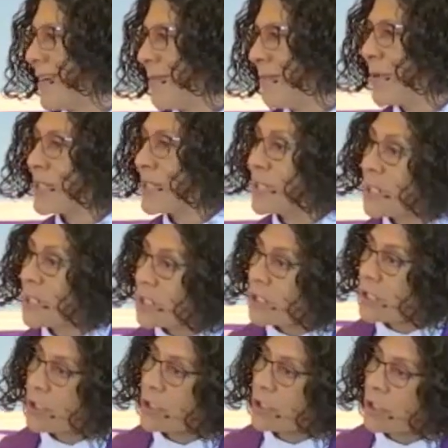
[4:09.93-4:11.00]

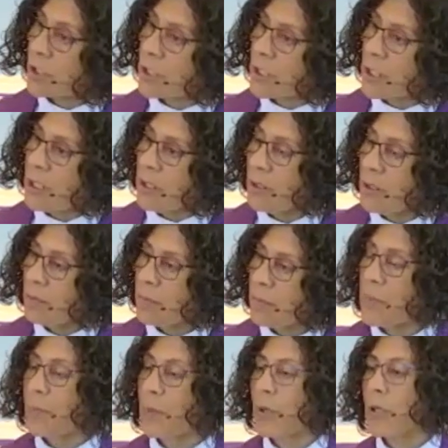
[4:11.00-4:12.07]
particularly
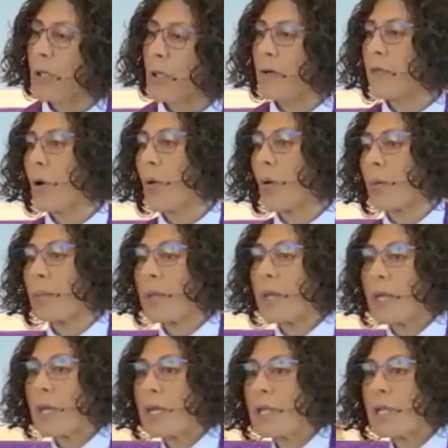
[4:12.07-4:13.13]
people of lower
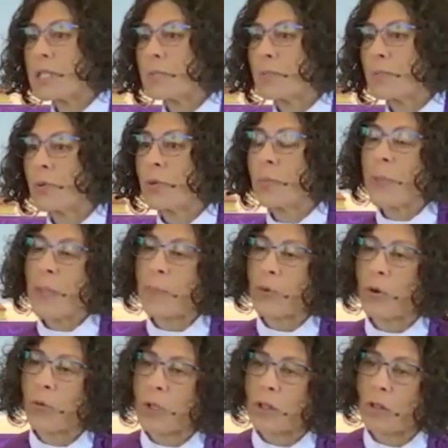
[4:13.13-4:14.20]
means,
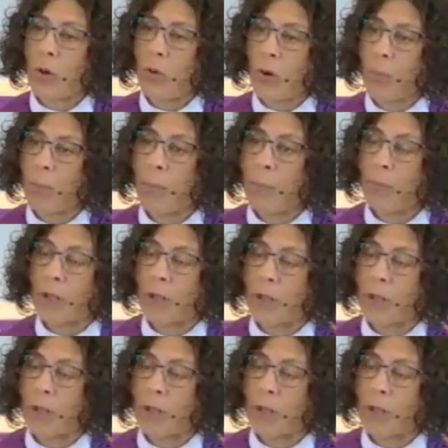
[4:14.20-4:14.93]
people with